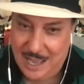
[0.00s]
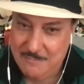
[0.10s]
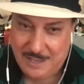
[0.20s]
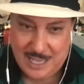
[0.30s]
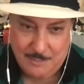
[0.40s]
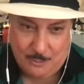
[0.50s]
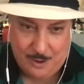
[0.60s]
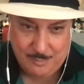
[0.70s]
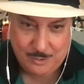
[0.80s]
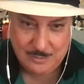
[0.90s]
I became a
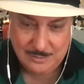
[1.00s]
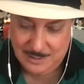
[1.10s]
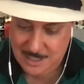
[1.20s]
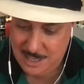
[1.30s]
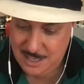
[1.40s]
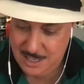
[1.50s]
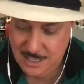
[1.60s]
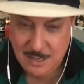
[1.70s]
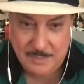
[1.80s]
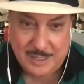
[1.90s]
rebel.
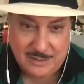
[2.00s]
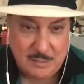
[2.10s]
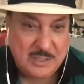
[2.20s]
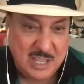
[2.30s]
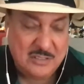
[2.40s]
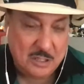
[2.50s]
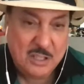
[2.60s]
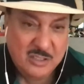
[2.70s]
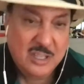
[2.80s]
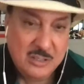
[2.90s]
Because let me tell you, so
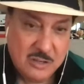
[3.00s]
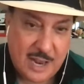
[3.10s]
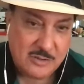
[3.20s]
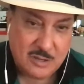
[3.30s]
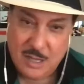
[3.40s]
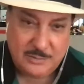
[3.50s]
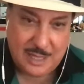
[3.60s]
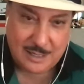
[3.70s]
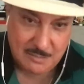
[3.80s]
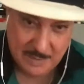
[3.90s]
these international companies,
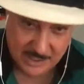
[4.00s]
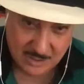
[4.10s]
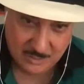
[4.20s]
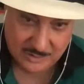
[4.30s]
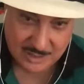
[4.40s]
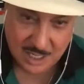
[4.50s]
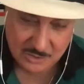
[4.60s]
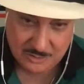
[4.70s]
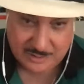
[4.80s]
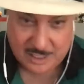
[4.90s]
I'm not going to mention what
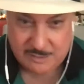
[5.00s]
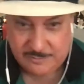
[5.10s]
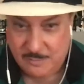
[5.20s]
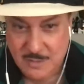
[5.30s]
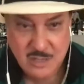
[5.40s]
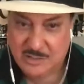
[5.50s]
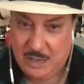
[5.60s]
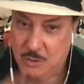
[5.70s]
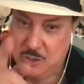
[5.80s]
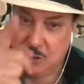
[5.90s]
countries they come from.
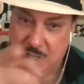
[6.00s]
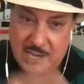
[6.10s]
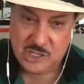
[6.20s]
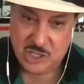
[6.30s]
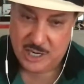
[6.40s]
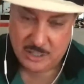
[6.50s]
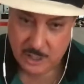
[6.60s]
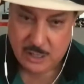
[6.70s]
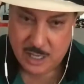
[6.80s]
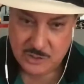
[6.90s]
They want to do that shit in
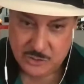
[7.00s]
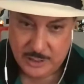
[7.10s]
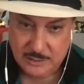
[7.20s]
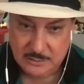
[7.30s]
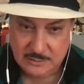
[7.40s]
their country.